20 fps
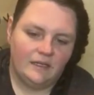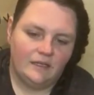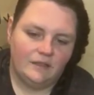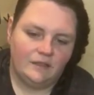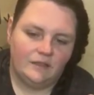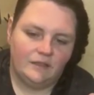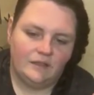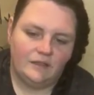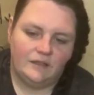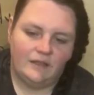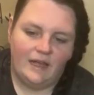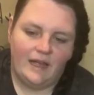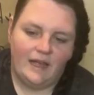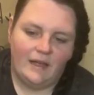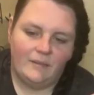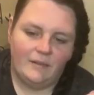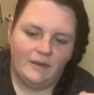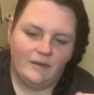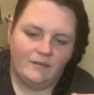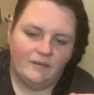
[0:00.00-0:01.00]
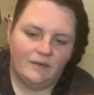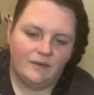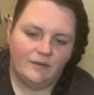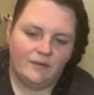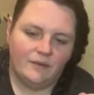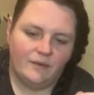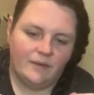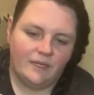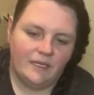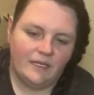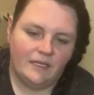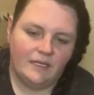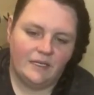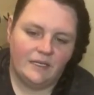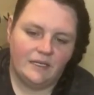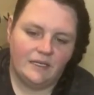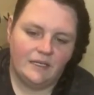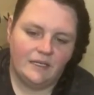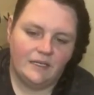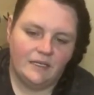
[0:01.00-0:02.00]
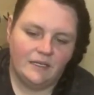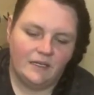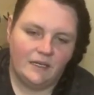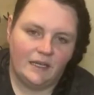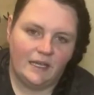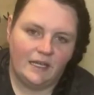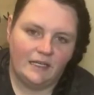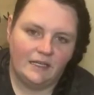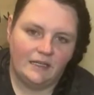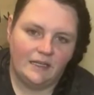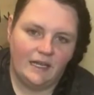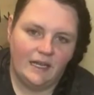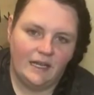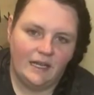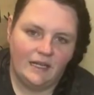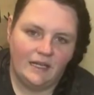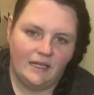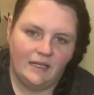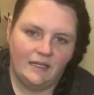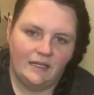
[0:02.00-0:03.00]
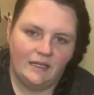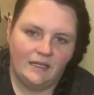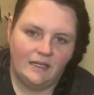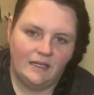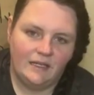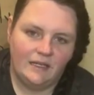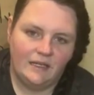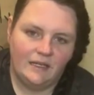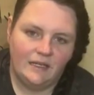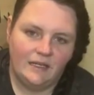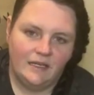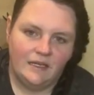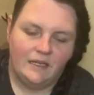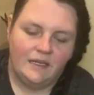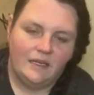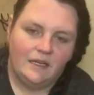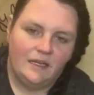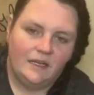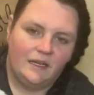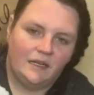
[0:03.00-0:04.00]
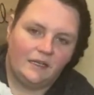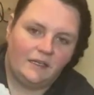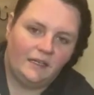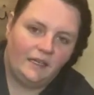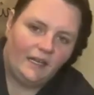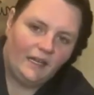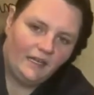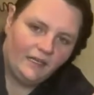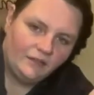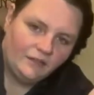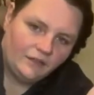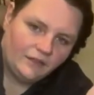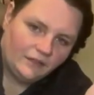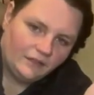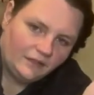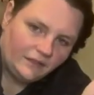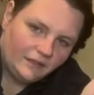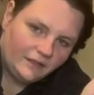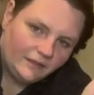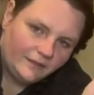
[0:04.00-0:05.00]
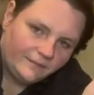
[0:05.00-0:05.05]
Just dab it real quick like that on the edges.